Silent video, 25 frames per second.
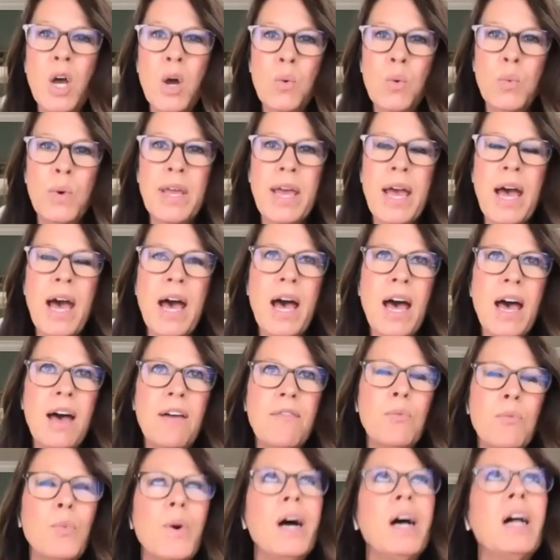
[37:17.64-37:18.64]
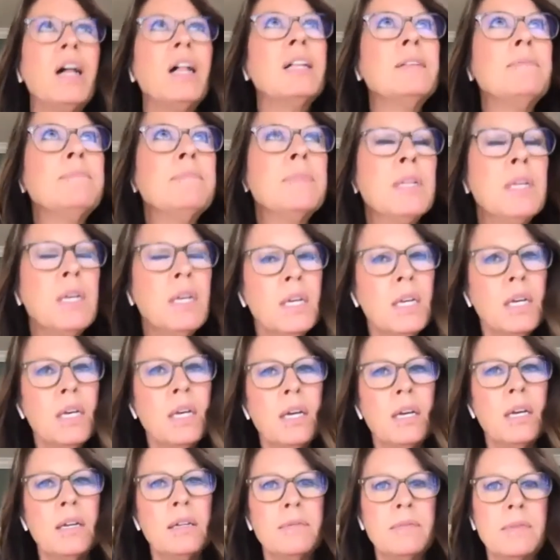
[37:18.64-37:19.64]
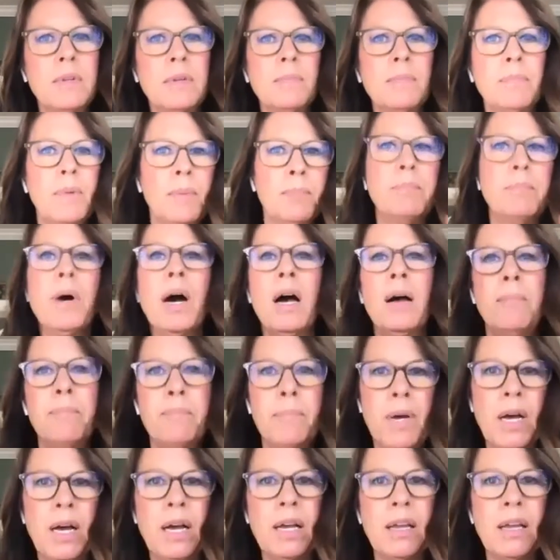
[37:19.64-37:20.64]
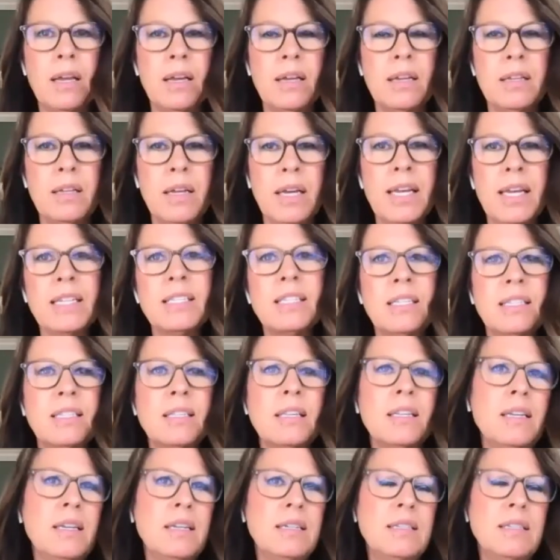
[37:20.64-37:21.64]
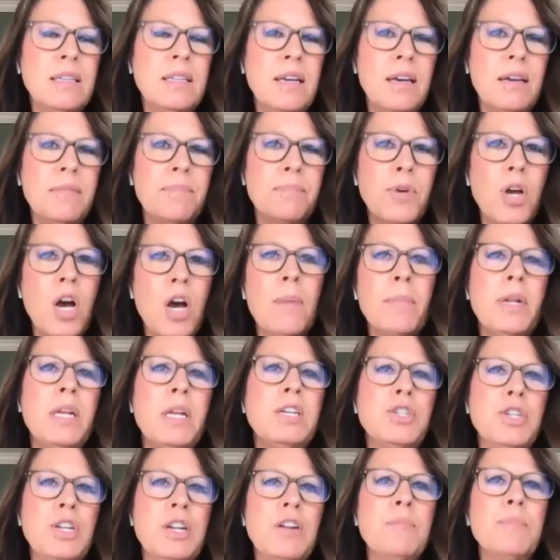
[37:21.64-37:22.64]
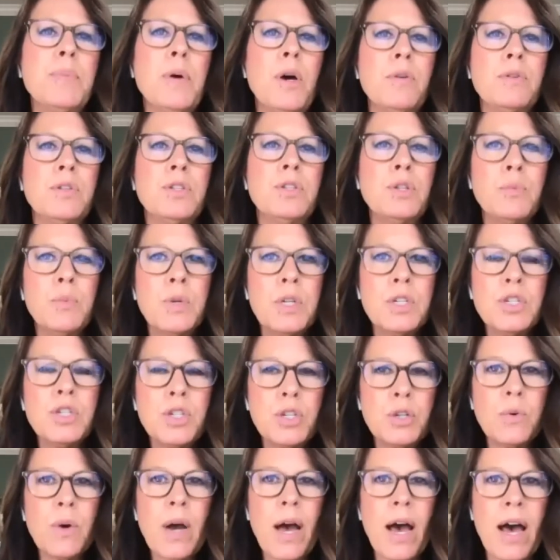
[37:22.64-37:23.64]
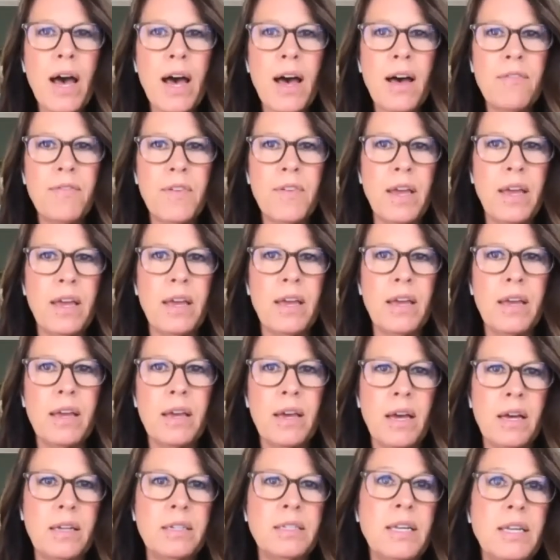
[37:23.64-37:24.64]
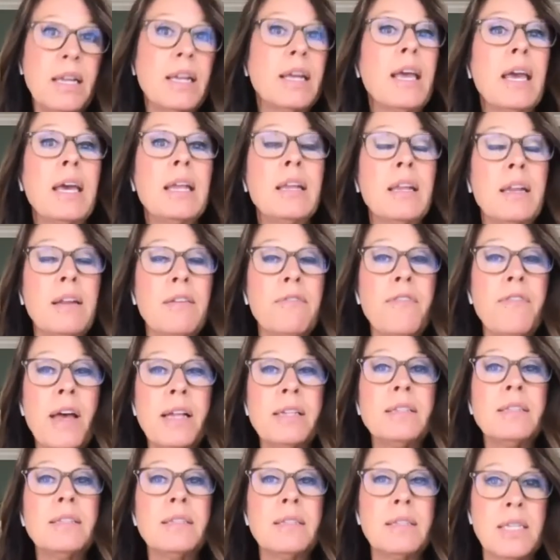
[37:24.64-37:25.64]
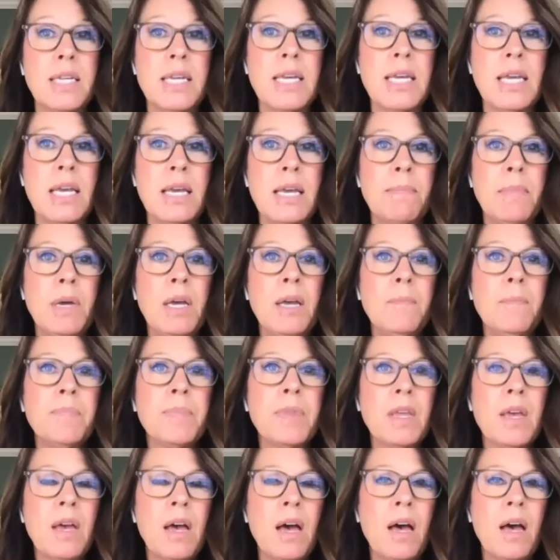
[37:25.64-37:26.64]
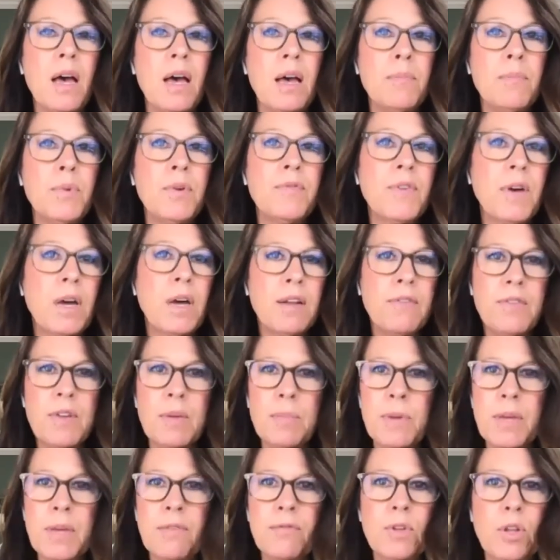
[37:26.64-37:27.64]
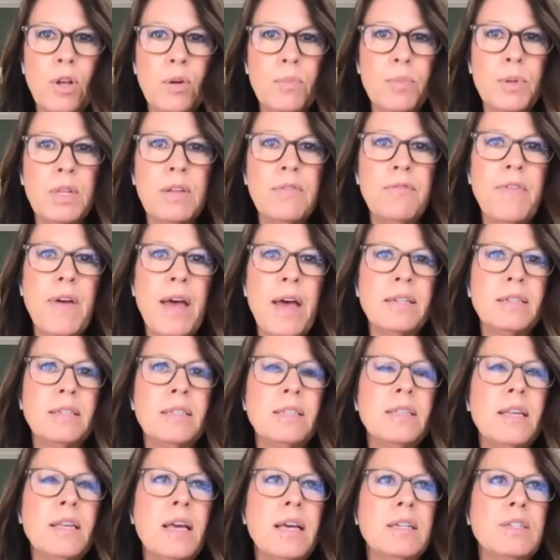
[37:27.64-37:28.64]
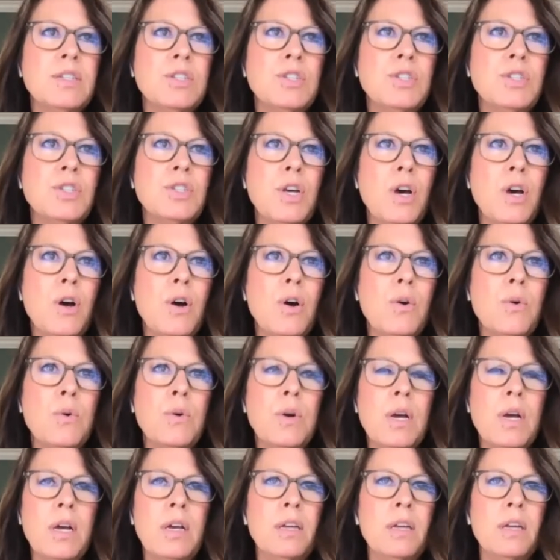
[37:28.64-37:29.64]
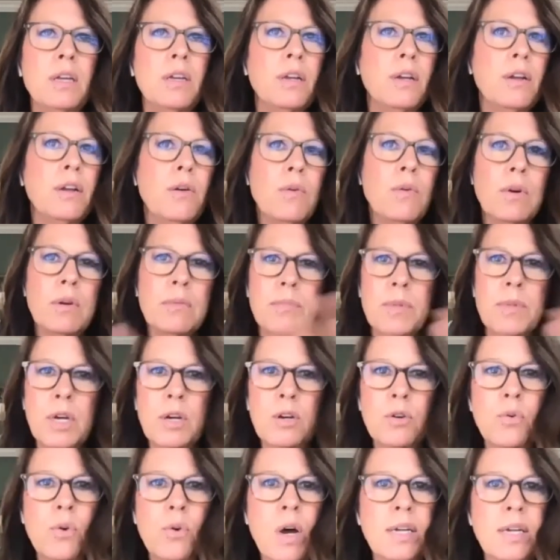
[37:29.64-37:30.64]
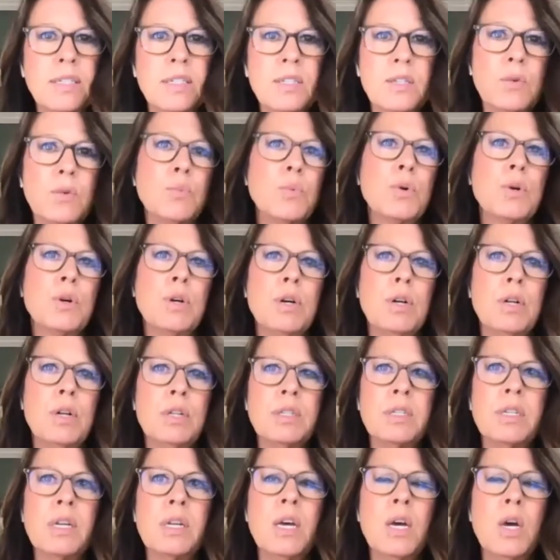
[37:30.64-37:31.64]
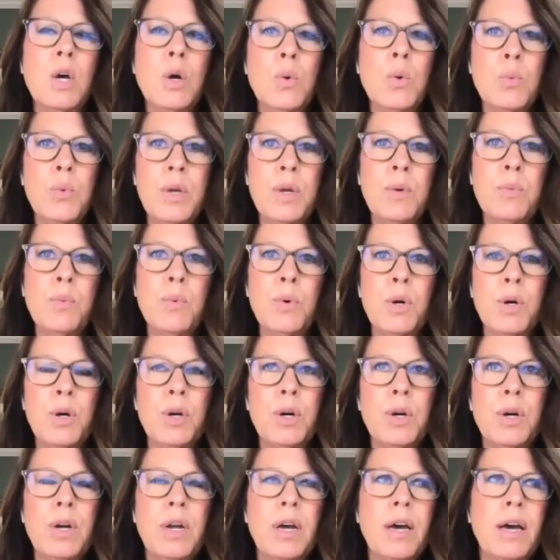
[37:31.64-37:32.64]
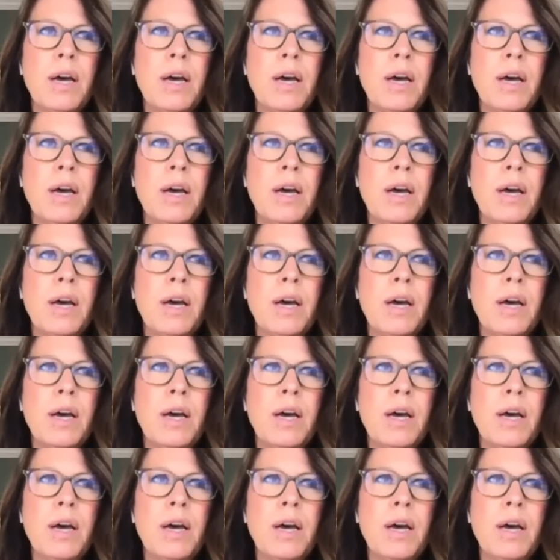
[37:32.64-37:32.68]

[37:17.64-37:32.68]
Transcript: We have, well, I guess it's a combination of both. So we do have a dedicated events team. We've got a VP of global events. And so, you know, across the world, we were,